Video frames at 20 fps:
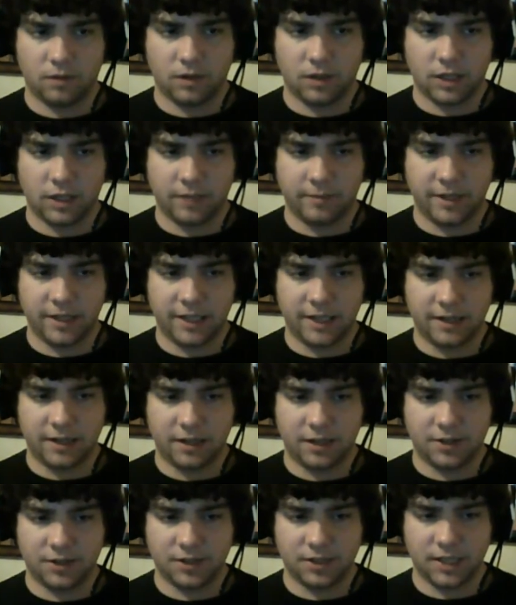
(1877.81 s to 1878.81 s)
How many
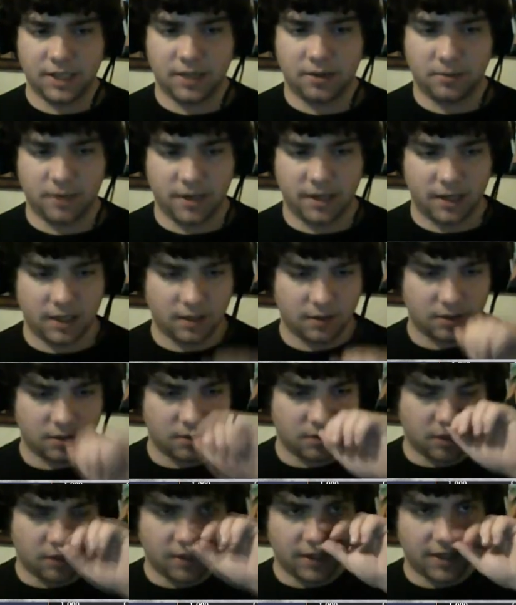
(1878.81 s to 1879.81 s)
years ahead are we?
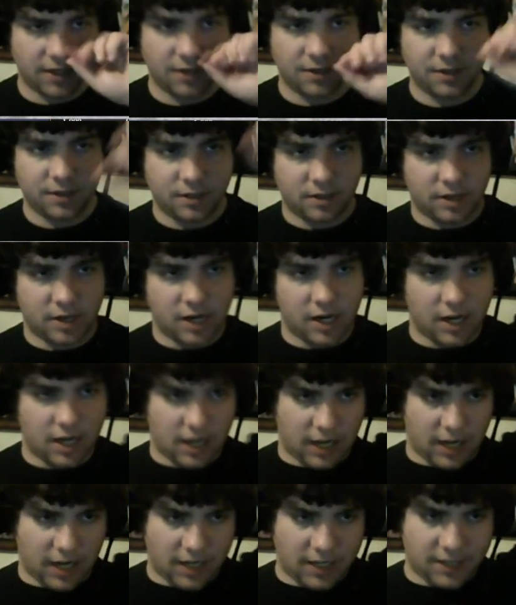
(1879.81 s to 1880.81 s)
12 years? Alright,
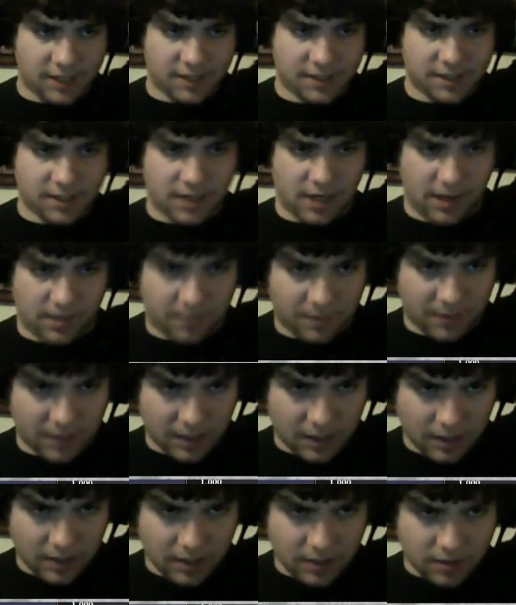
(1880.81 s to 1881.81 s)
yeah, idea time.
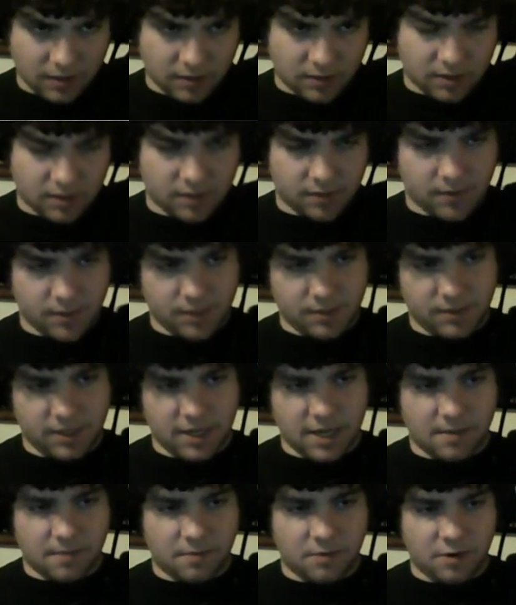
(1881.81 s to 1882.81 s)
So what should we
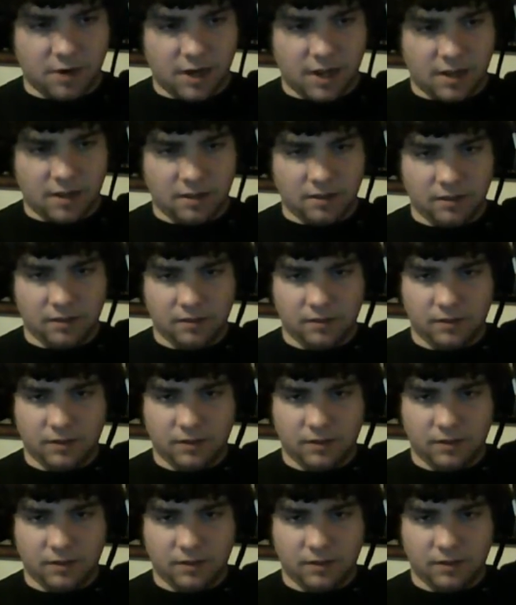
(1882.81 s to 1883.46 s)
get? Morale?